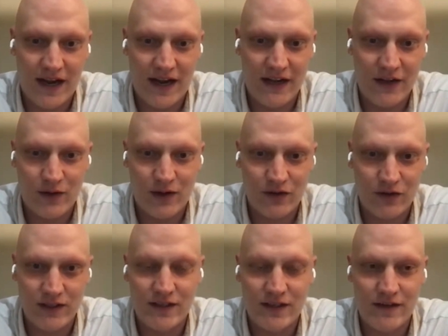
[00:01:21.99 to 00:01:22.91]
and throughout the
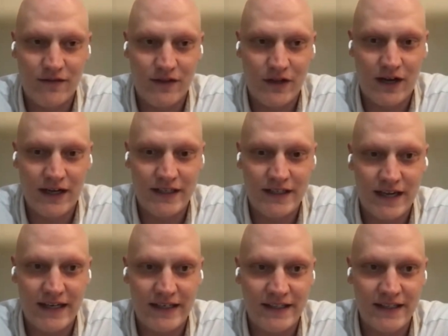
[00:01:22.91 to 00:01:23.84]
rest of the United
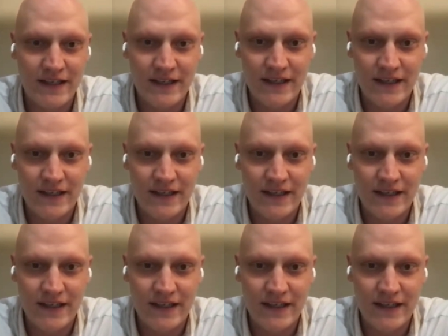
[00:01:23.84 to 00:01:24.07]
States.